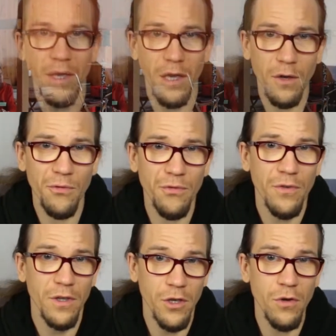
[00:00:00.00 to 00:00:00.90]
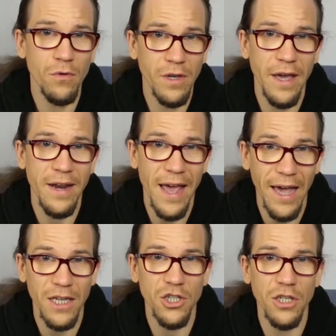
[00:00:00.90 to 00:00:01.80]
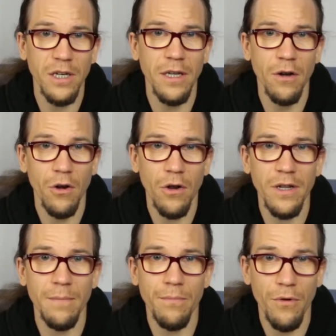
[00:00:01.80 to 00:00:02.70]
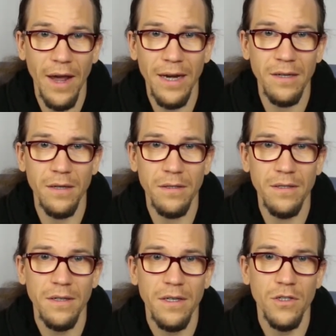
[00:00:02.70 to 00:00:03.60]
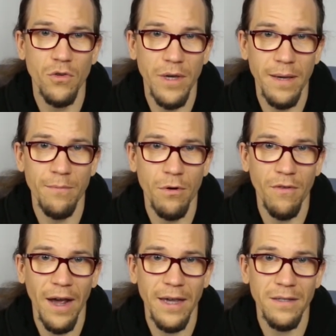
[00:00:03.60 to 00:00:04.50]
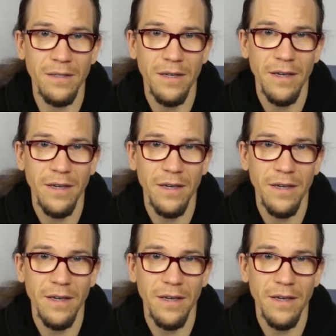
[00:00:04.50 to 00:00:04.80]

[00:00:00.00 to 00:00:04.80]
If you can actually learn and practice to improvise,